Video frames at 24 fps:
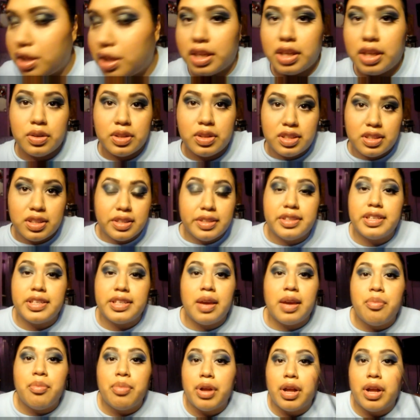It's the
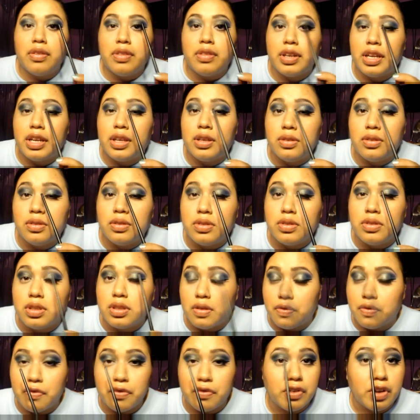same brown that I used in
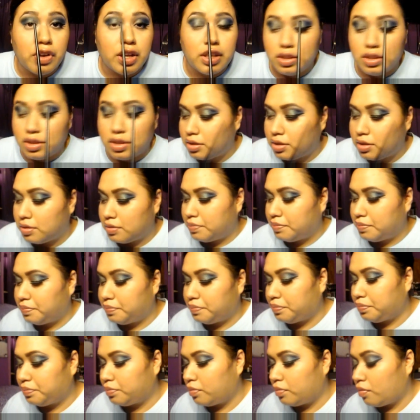the front.
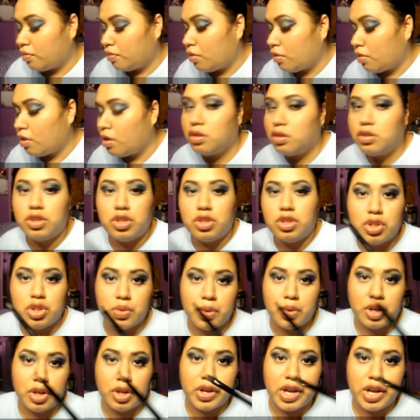So you just
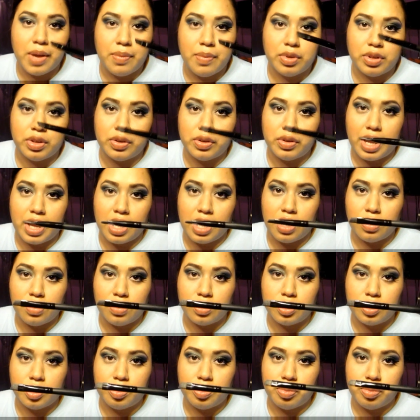want to grab a little angled